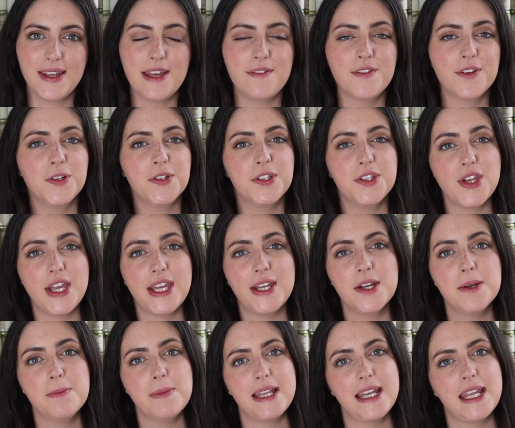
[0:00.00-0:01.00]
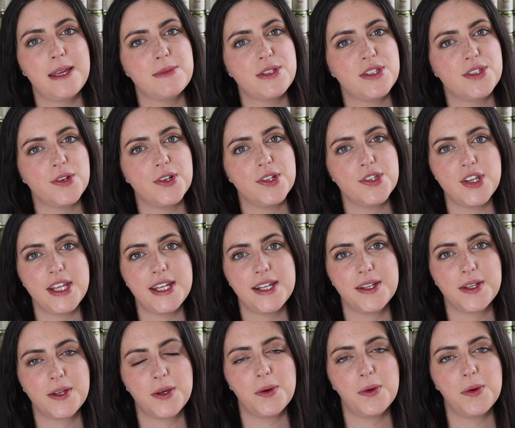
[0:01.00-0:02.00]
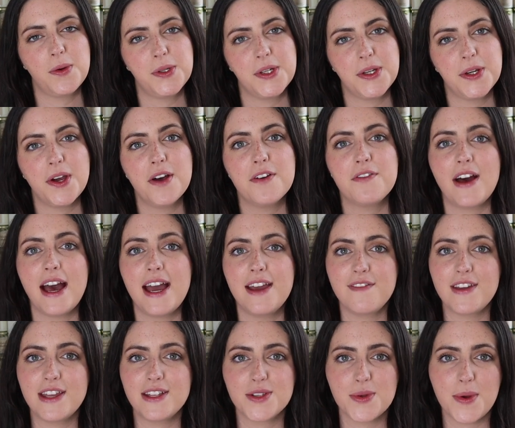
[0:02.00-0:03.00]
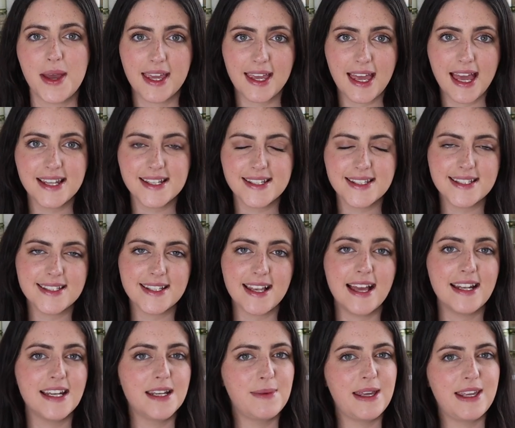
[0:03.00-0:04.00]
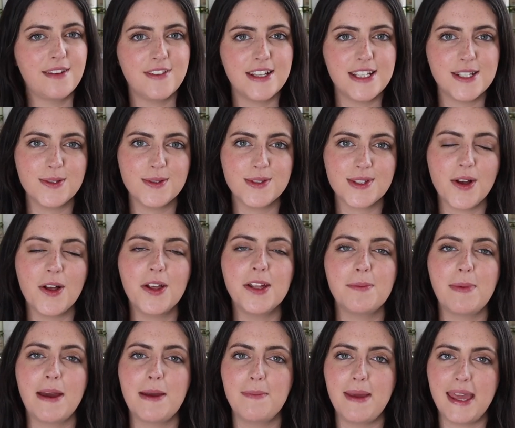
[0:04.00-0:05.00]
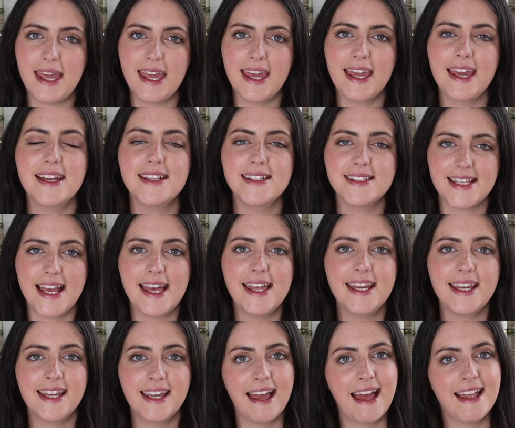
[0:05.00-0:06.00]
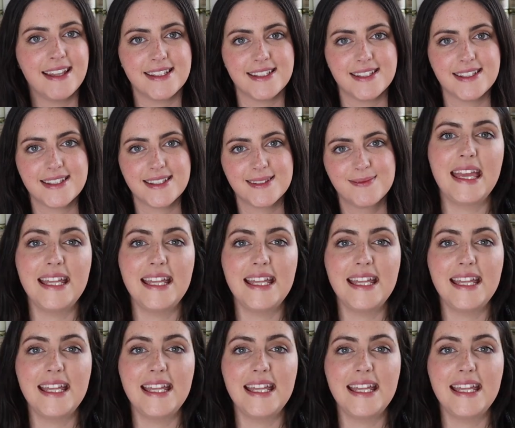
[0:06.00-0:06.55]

If you're new here, my name is Georgina, co-owner of Ivy and Twine Candles, and I make videos all about making and selling candles.